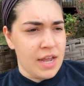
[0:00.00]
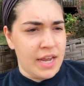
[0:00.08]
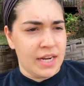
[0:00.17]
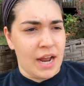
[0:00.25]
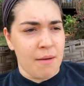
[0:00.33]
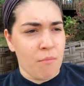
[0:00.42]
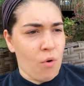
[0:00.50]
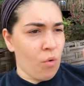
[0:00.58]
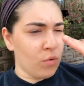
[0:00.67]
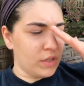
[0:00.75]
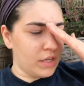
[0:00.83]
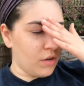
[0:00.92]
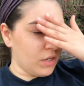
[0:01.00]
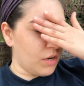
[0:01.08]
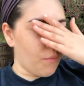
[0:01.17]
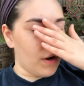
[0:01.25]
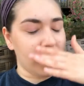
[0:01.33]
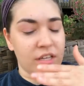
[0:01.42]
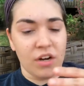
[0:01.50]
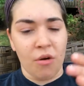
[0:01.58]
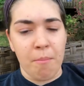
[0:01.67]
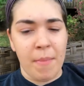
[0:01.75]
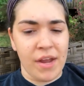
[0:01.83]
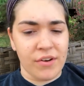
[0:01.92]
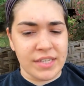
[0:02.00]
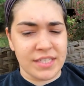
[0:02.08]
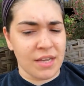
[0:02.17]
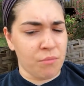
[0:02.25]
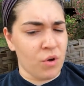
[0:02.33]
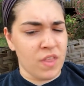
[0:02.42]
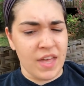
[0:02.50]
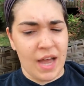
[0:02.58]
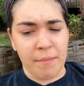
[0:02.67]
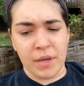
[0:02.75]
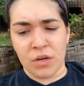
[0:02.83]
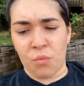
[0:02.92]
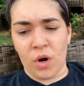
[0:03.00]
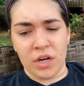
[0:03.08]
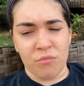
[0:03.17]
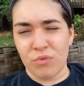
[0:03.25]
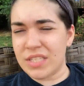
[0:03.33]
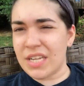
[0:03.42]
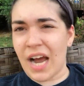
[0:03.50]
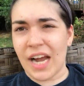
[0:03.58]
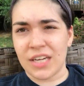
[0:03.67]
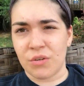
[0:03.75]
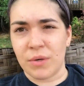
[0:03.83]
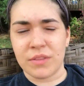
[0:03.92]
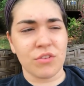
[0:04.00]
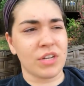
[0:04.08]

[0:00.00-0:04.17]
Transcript: and I'm only going to want to, you know, marry someone that I'm going to want to retire with.